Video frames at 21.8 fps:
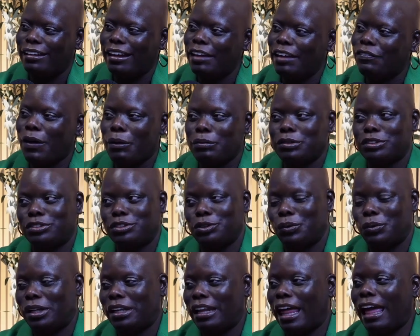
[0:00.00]
if I was
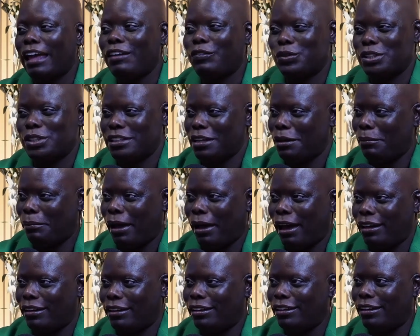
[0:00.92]
doing life with
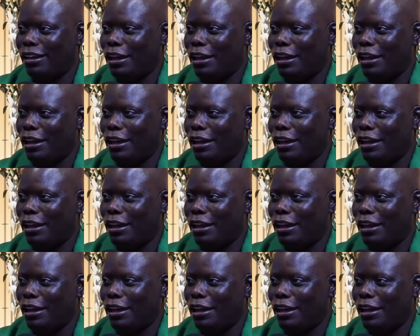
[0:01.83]
somebody,